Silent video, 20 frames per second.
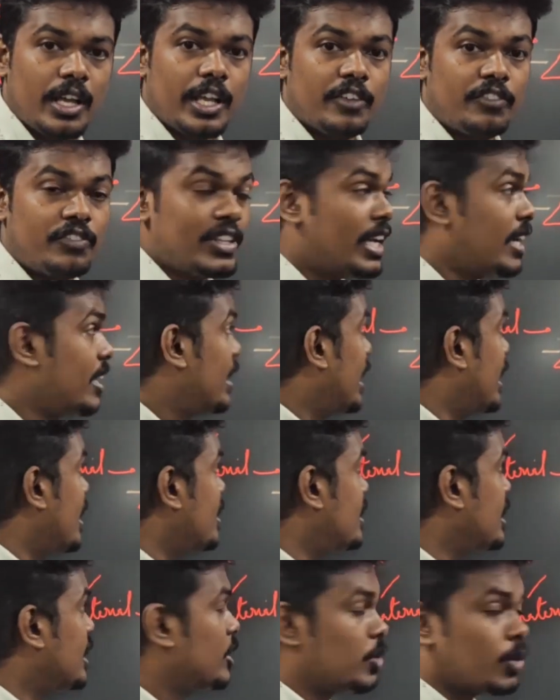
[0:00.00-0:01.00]
If there
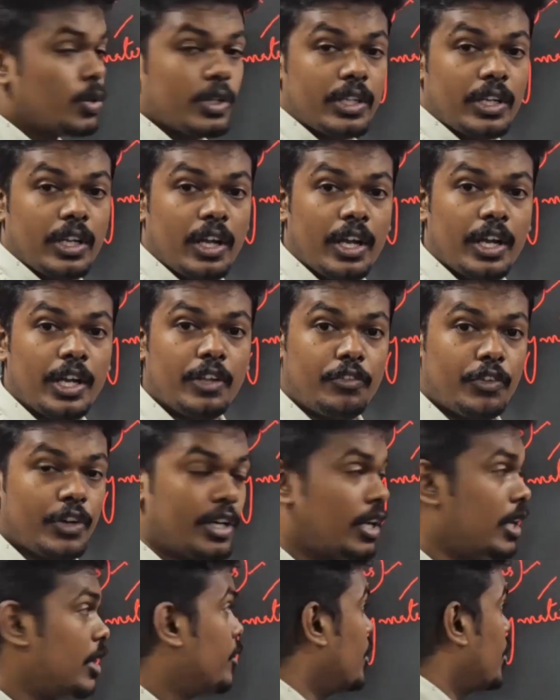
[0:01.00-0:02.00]
anything to it, and if
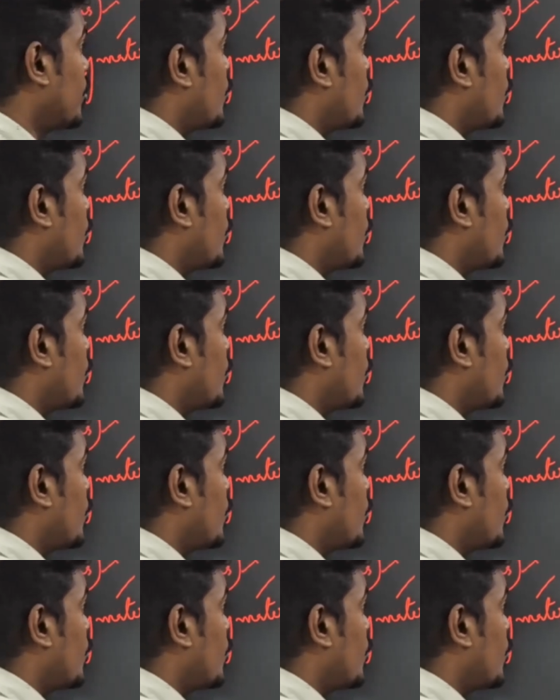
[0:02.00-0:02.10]
at all you